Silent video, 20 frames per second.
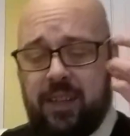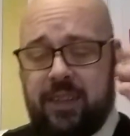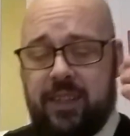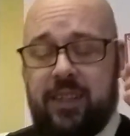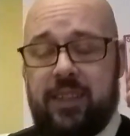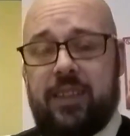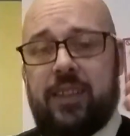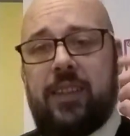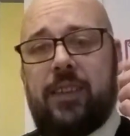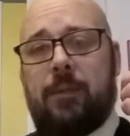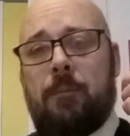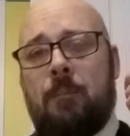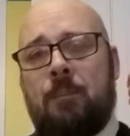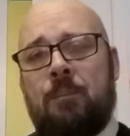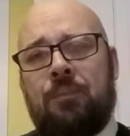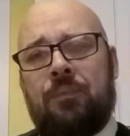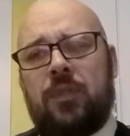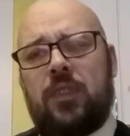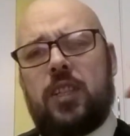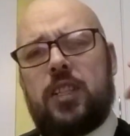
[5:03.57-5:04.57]

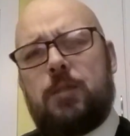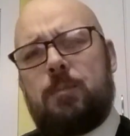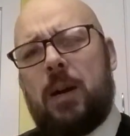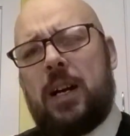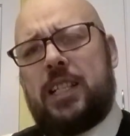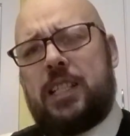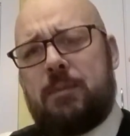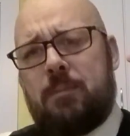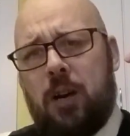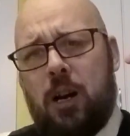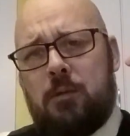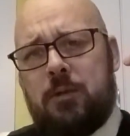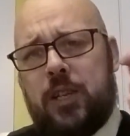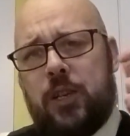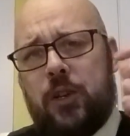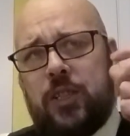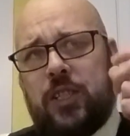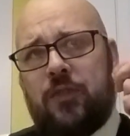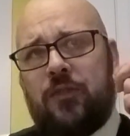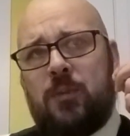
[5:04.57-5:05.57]
The spicy
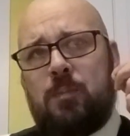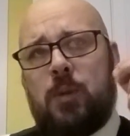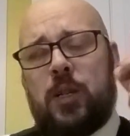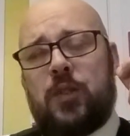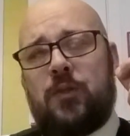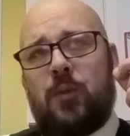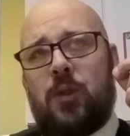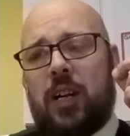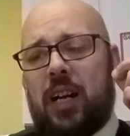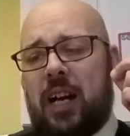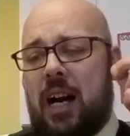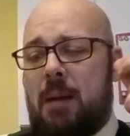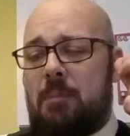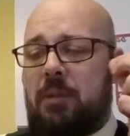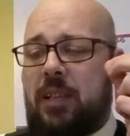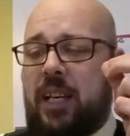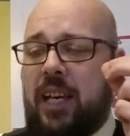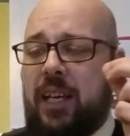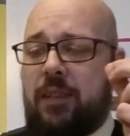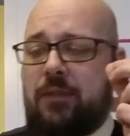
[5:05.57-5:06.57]
barbecue has a much more
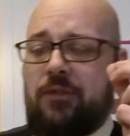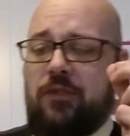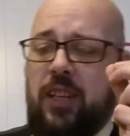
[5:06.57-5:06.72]
complicated